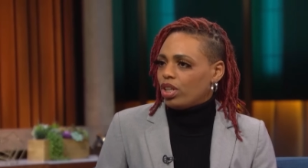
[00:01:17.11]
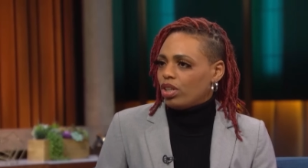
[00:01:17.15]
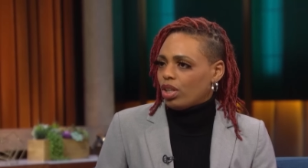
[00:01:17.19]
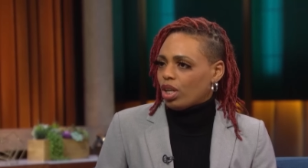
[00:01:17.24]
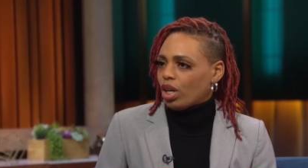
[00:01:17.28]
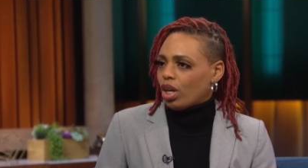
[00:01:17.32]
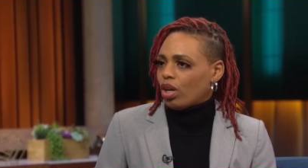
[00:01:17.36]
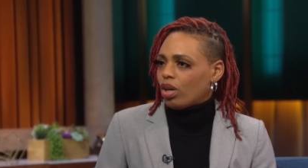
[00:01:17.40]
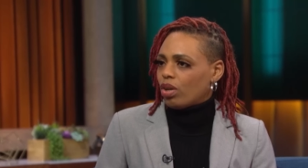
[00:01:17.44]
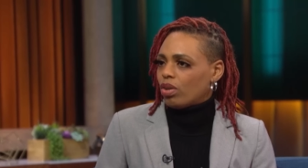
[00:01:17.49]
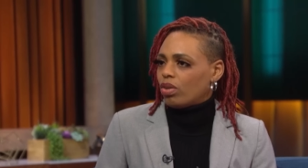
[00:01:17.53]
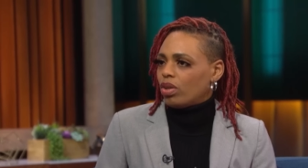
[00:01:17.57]
you
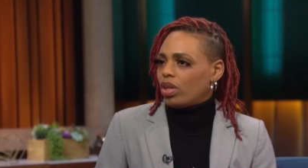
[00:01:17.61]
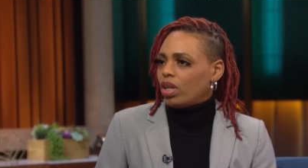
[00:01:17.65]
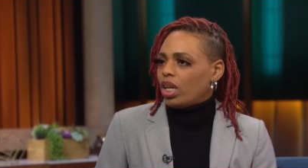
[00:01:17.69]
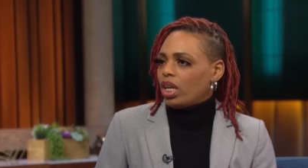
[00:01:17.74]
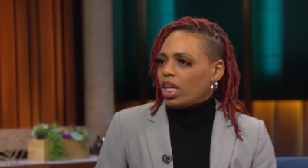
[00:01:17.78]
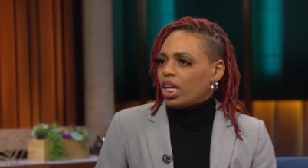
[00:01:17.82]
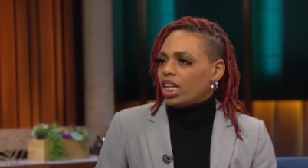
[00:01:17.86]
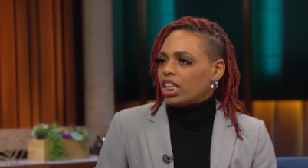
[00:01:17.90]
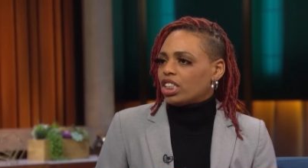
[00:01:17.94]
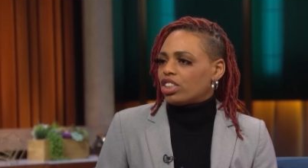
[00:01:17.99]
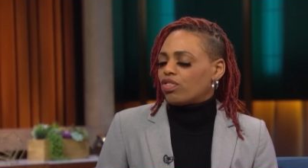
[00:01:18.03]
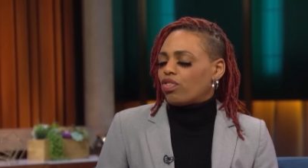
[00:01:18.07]
know,
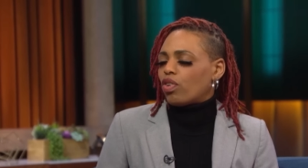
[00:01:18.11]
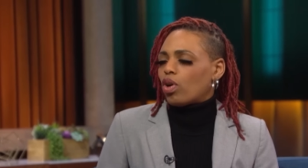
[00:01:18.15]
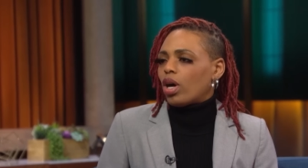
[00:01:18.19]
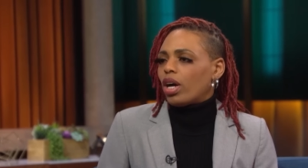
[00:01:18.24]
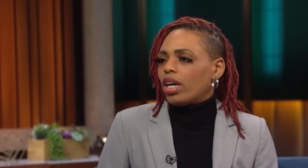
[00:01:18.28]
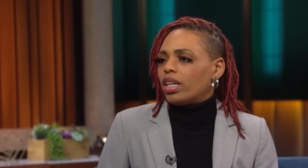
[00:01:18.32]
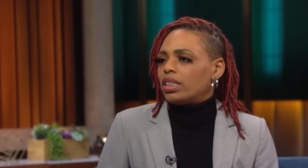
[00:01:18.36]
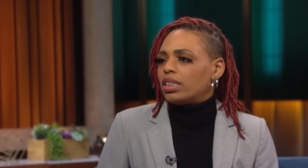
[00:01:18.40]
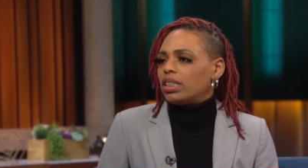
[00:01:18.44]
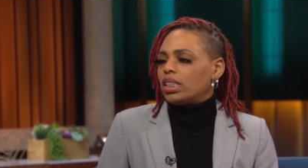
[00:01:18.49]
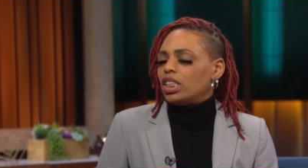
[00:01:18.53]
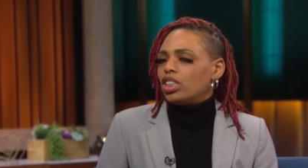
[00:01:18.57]
mm. as
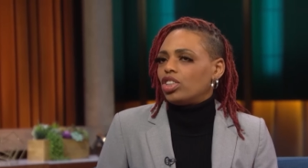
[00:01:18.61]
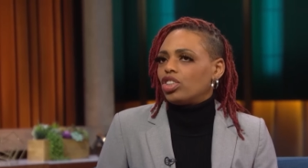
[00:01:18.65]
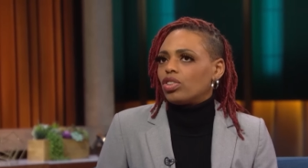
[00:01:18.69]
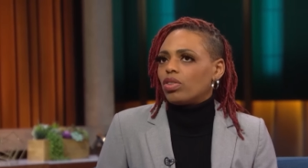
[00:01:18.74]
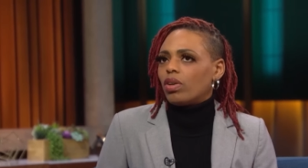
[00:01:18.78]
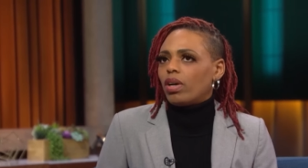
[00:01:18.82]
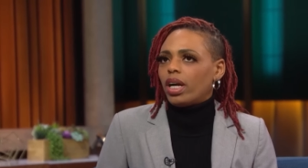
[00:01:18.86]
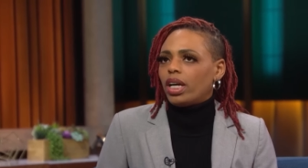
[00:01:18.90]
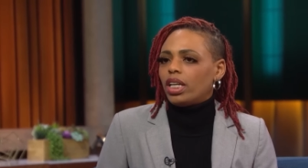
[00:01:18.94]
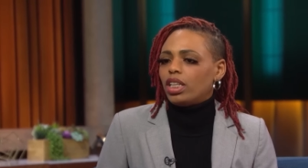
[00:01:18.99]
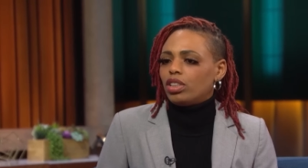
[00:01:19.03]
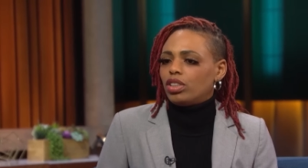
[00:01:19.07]
far as in
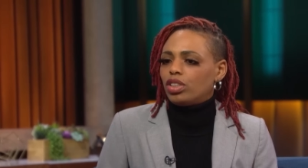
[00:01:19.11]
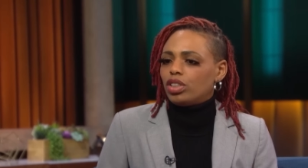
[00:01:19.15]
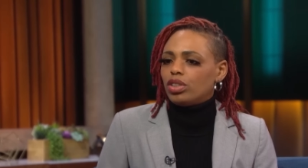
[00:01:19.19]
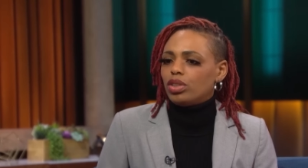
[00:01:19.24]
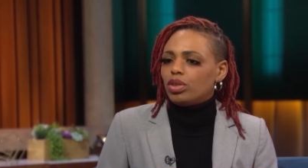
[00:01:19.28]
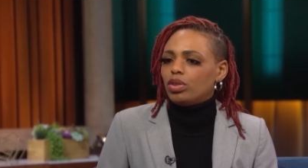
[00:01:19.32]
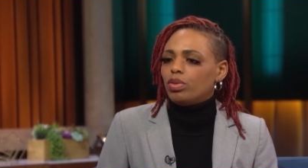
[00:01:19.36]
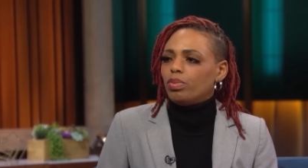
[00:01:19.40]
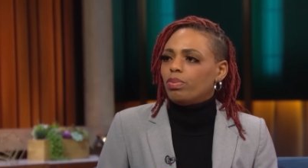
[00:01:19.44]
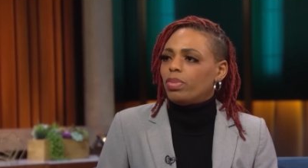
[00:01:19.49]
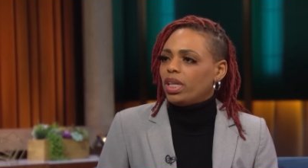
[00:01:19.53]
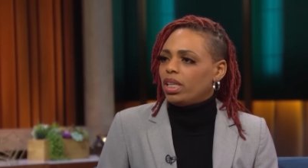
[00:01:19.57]
trying
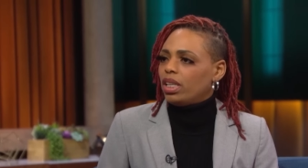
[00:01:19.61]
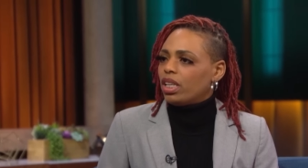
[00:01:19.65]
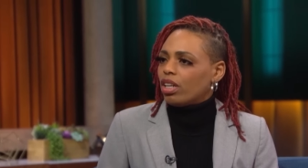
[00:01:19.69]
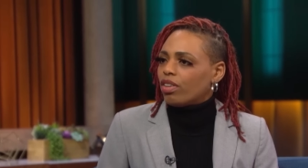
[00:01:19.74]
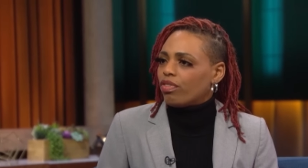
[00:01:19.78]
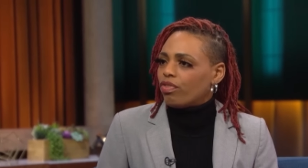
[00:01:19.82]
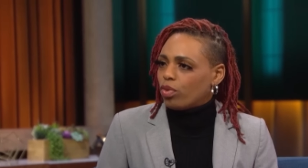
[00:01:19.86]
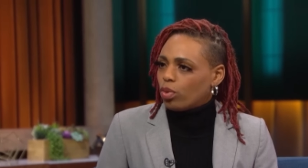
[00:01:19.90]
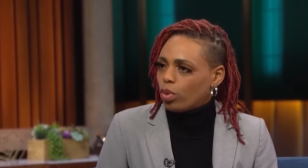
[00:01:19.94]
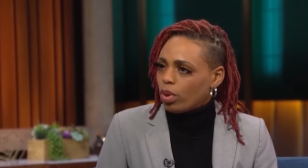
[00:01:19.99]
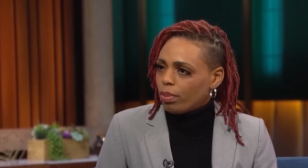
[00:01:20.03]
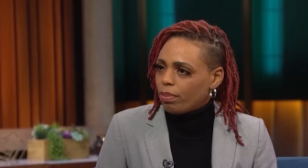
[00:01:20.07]
to be there
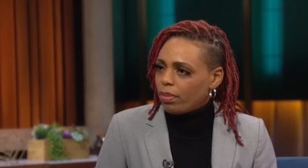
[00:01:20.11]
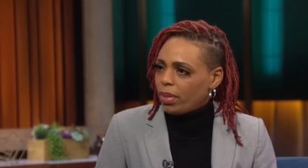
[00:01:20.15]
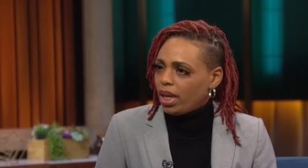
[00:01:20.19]
for